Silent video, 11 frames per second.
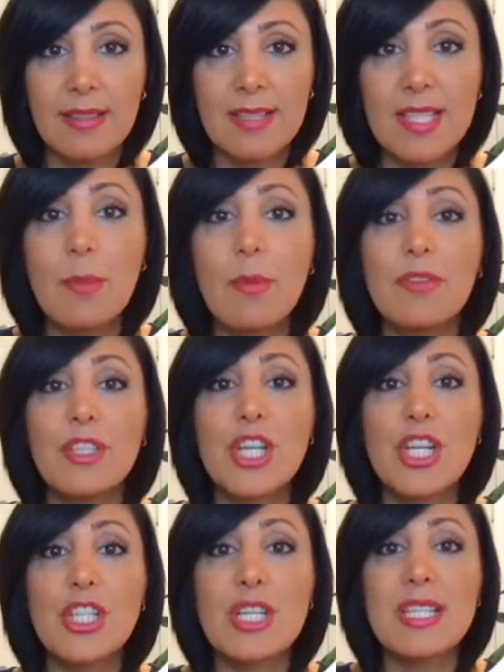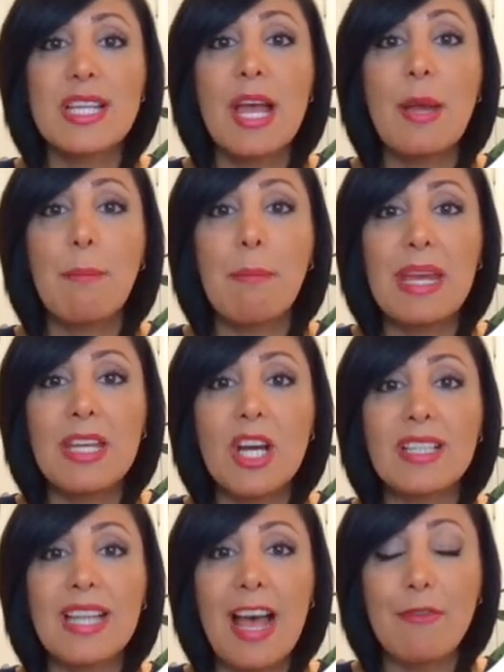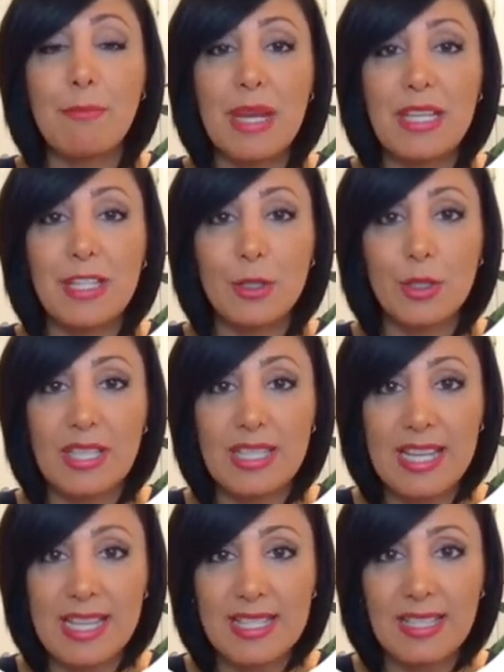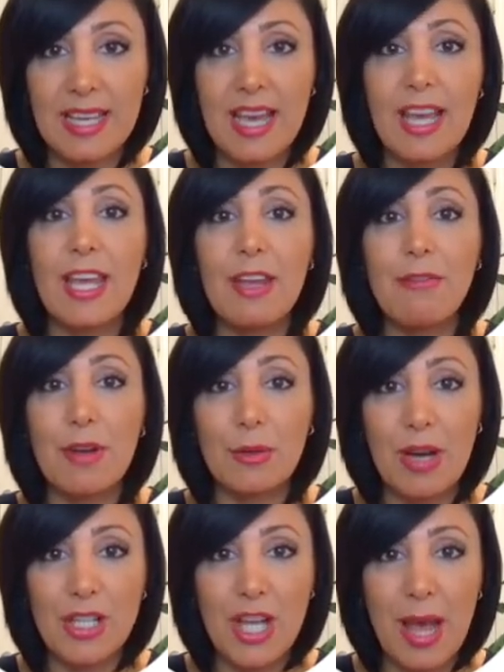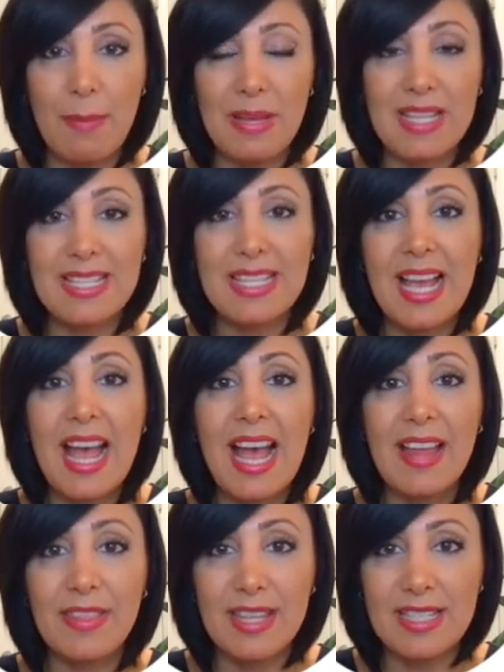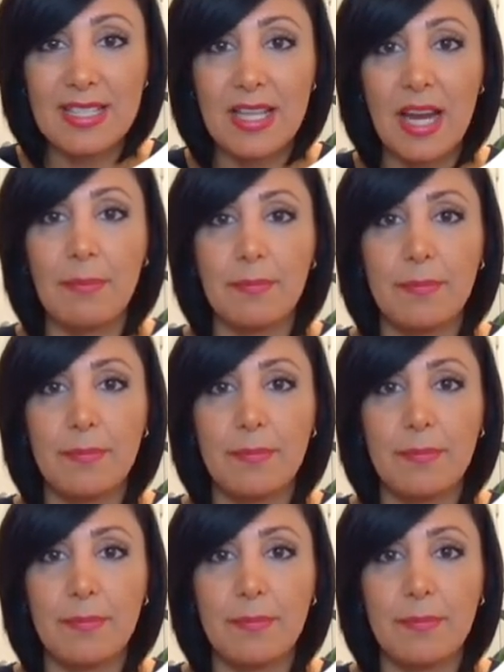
some of the changes may not have made it to the disk if a crash happens at this time.